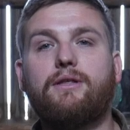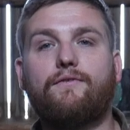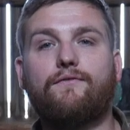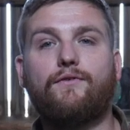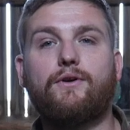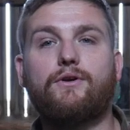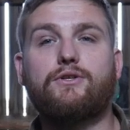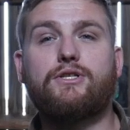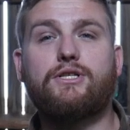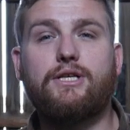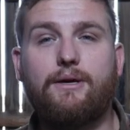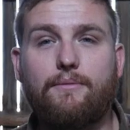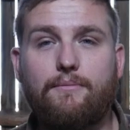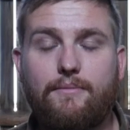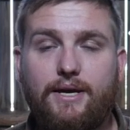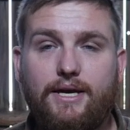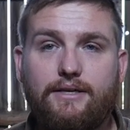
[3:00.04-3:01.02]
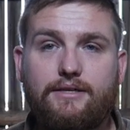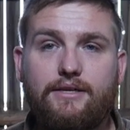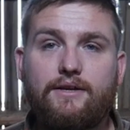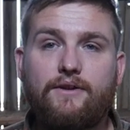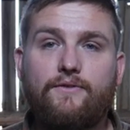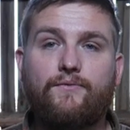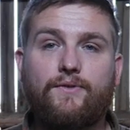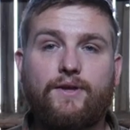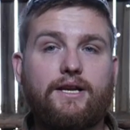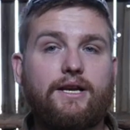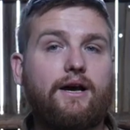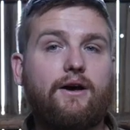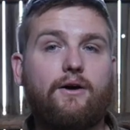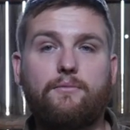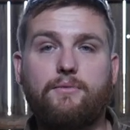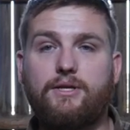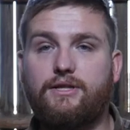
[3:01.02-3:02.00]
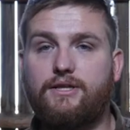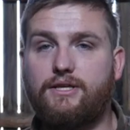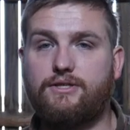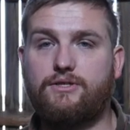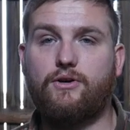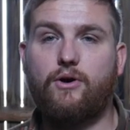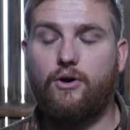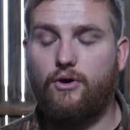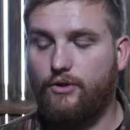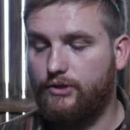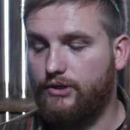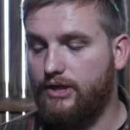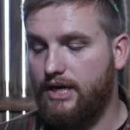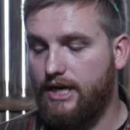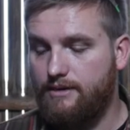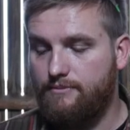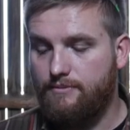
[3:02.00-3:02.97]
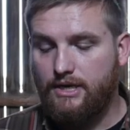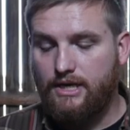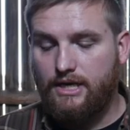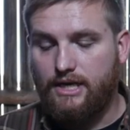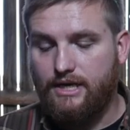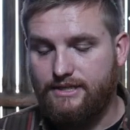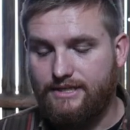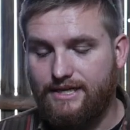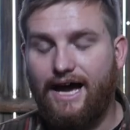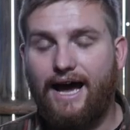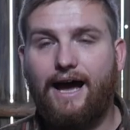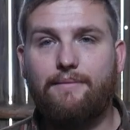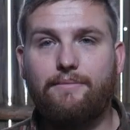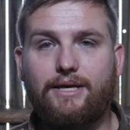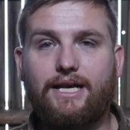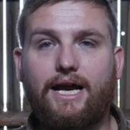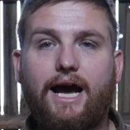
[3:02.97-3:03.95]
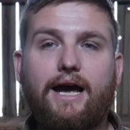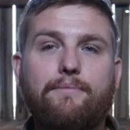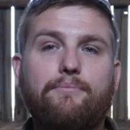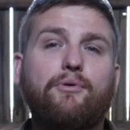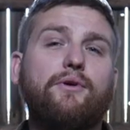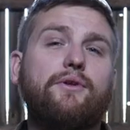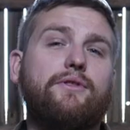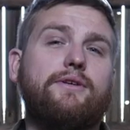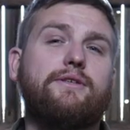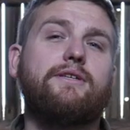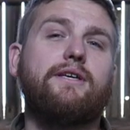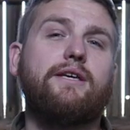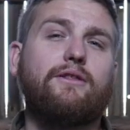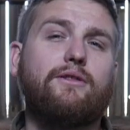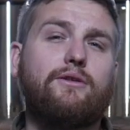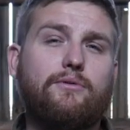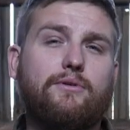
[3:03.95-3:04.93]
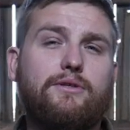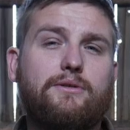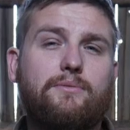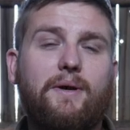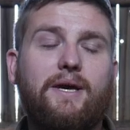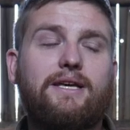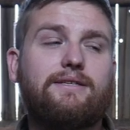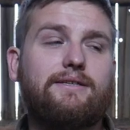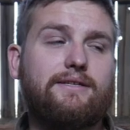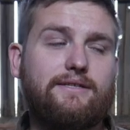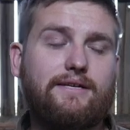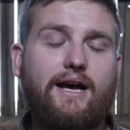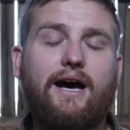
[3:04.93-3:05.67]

the first to admit, and I'll admit this all the time, is I put this thing through its paces.